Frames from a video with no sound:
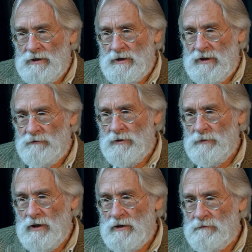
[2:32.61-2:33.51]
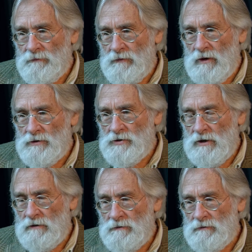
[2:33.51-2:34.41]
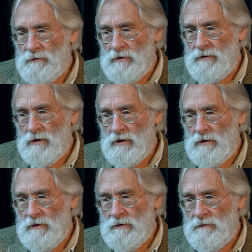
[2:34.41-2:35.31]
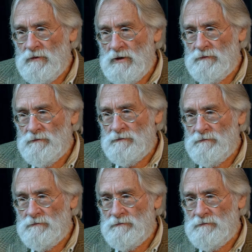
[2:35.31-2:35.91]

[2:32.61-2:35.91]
and I've read my share of uh, of, of,